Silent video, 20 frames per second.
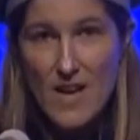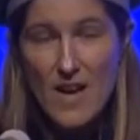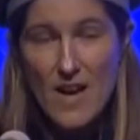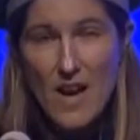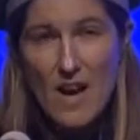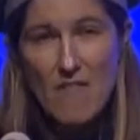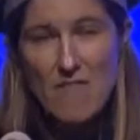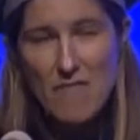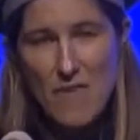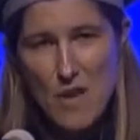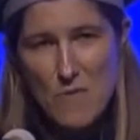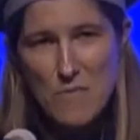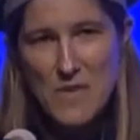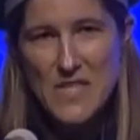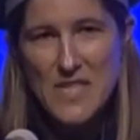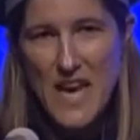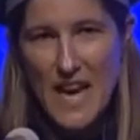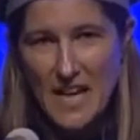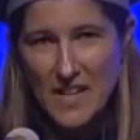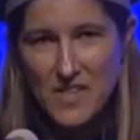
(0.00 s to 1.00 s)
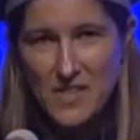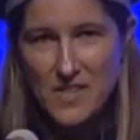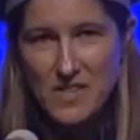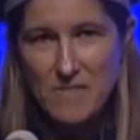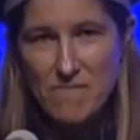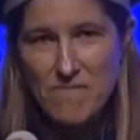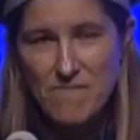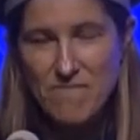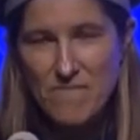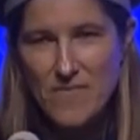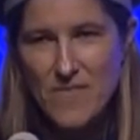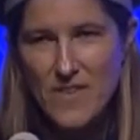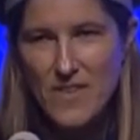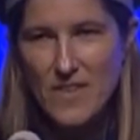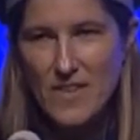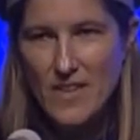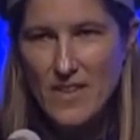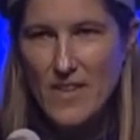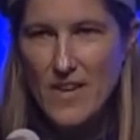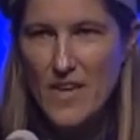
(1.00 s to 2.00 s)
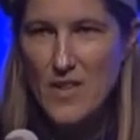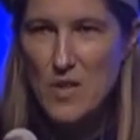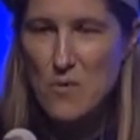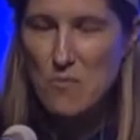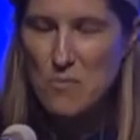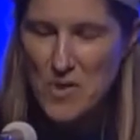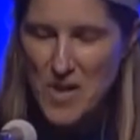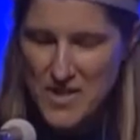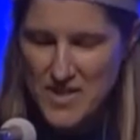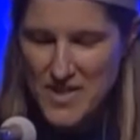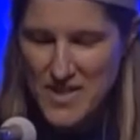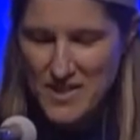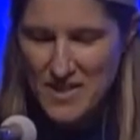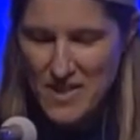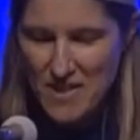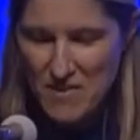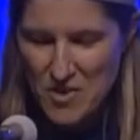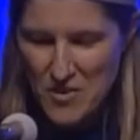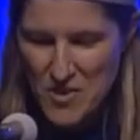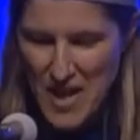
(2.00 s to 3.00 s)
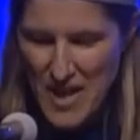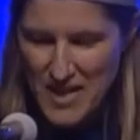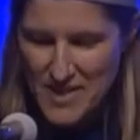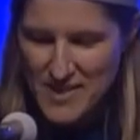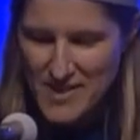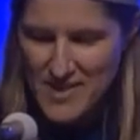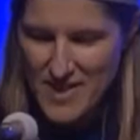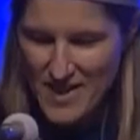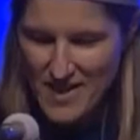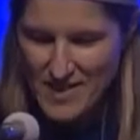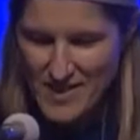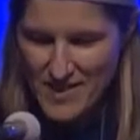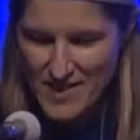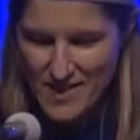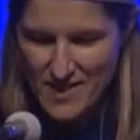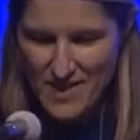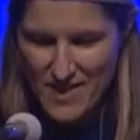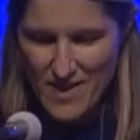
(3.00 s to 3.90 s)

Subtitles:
a famous actor and the President of the United States